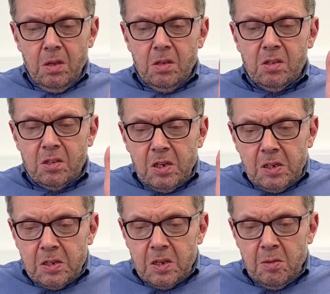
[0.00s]

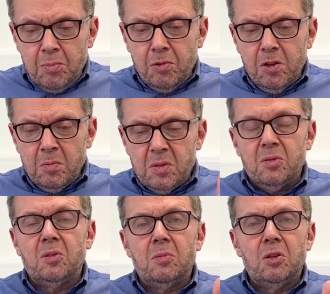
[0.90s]
Senior employee must
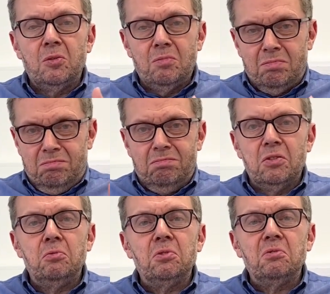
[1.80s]
be somebody
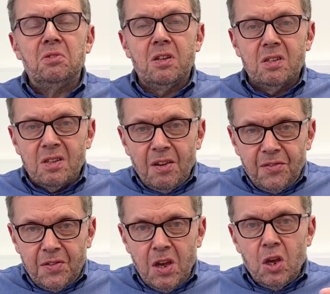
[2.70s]
who knows their
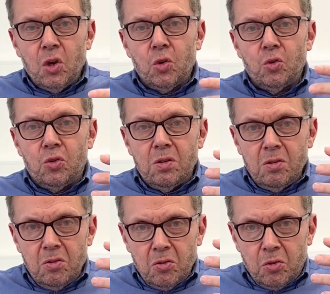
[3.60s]
stuff, good
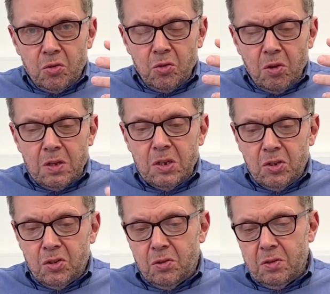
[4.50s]

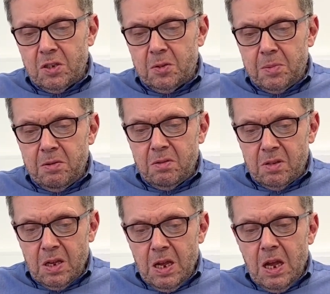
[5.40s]
knowledge, good experience.